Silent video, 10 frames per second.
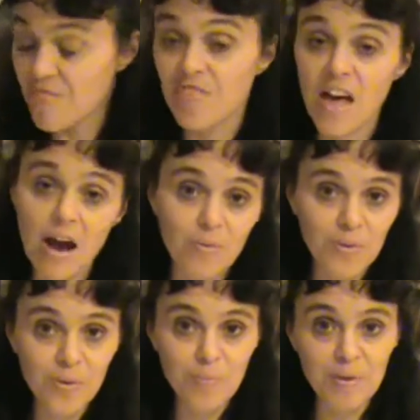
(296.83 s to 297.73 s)
that
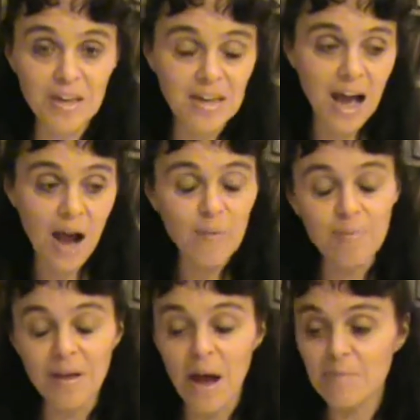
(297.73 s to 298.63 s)
will be, I will
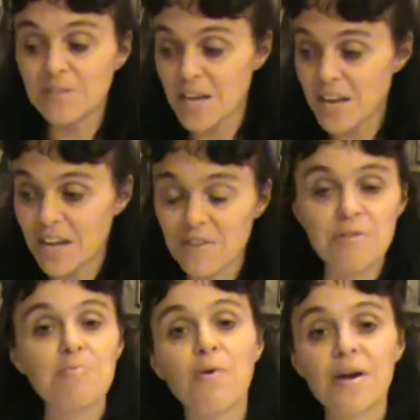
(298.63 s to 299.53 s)
be updating and
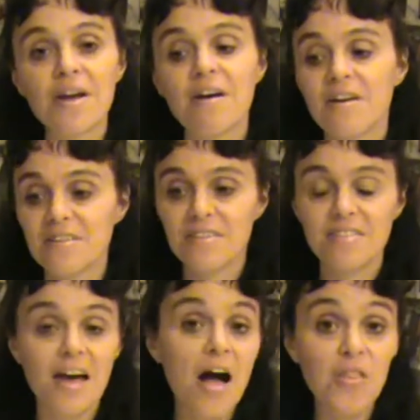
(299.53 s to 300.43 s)
reporting on
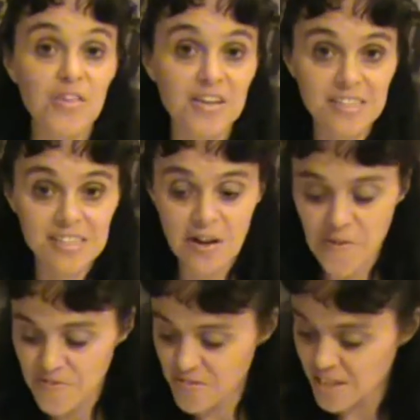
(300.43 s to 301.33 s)
the healthiness
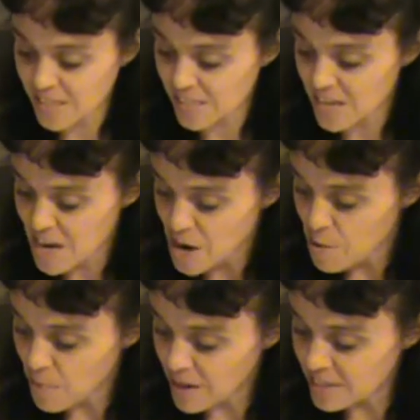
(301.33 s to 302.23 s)
of this
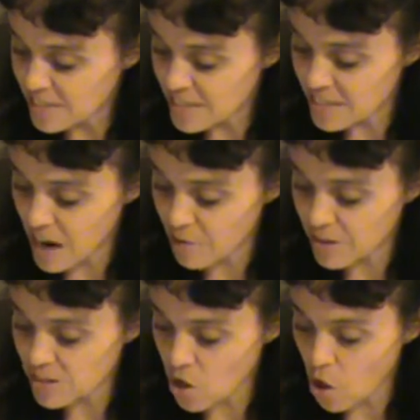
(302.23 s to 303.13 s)
pregnancy and how
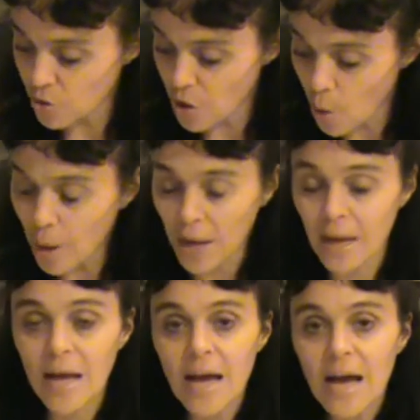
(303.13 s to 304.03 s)
it is all going.